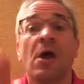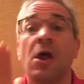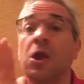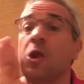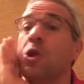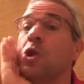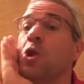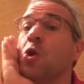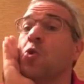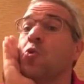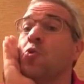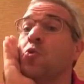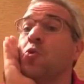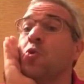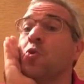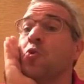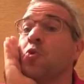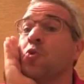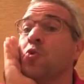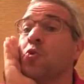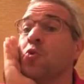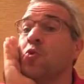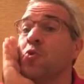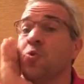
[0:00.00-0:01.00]

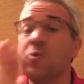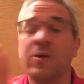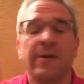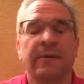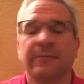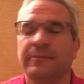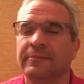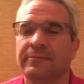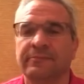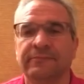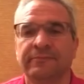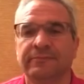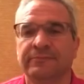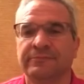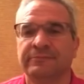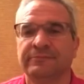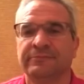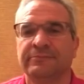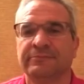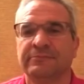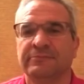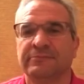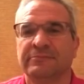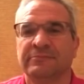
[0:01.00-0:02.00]
hello.
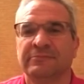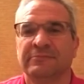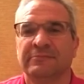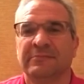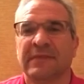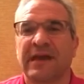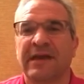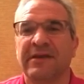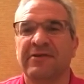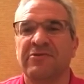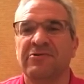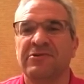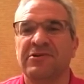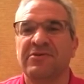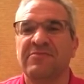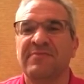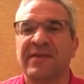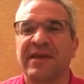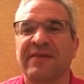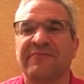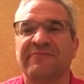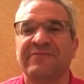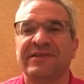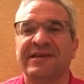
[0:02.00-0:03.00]
I know you
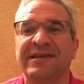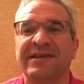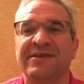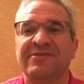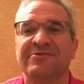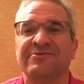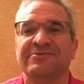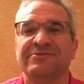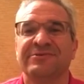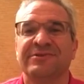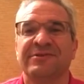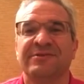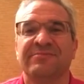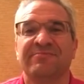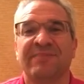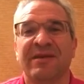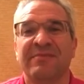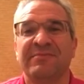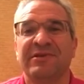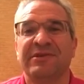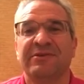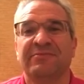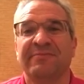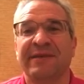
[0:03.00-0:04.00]
make videos.
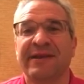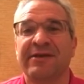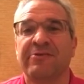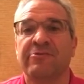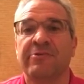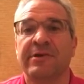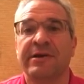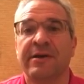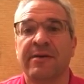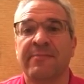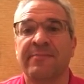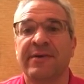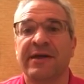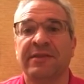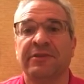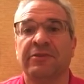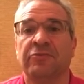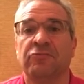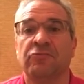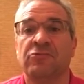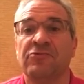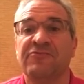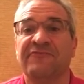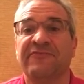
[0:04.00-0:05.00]
Maybe you'll make one up on
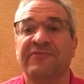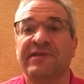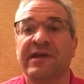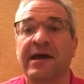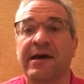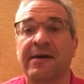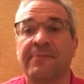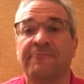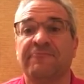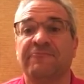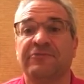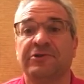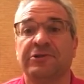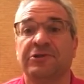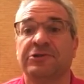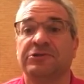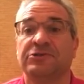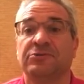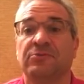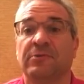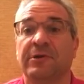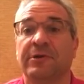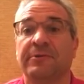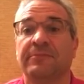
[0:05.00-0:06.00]
the rooftop for
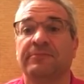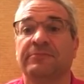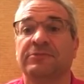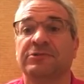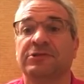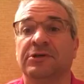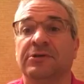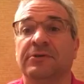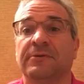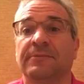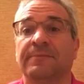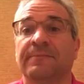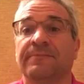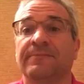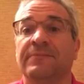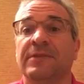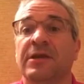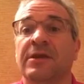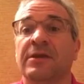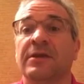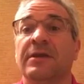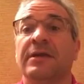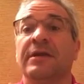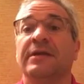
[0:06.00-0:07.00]
this one. So
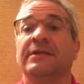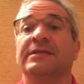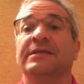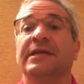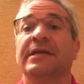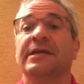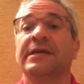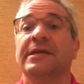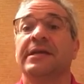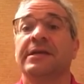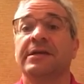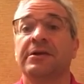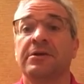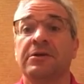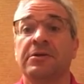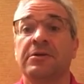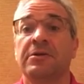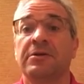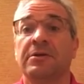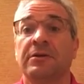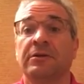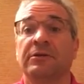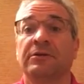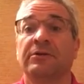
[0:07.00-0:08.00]
take
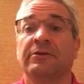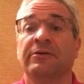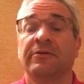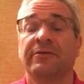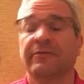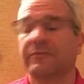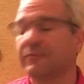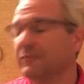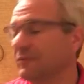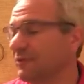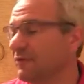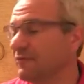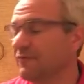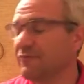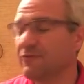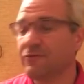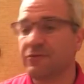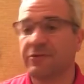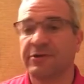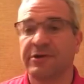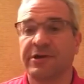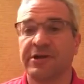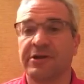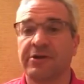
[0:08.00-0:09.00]
care. Look
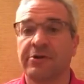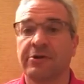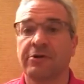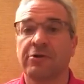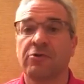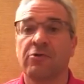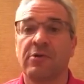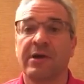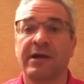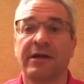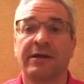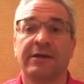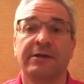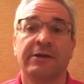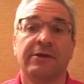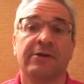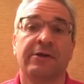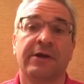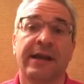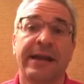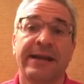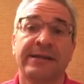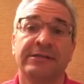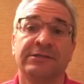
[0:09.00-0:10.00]
forward to
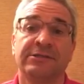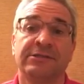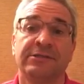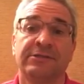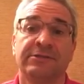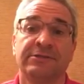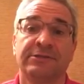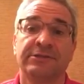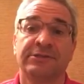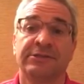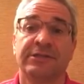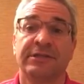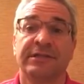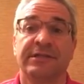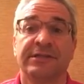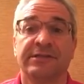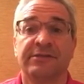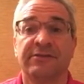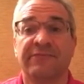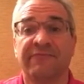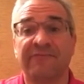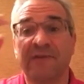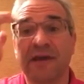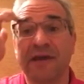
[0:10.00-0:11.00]
your answers to
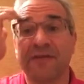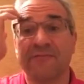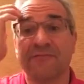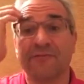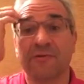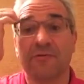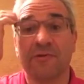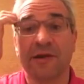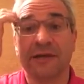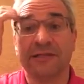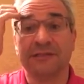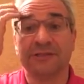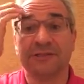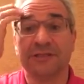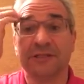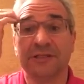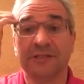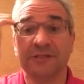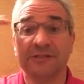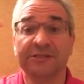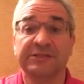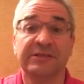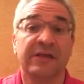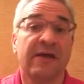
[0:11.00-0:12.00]
these 5
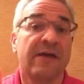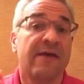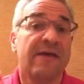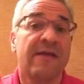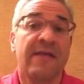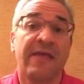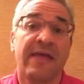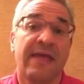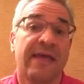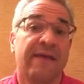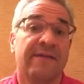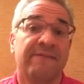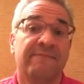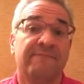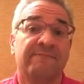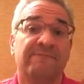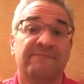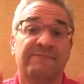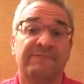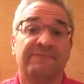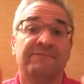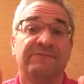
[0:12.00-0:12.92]
questions. And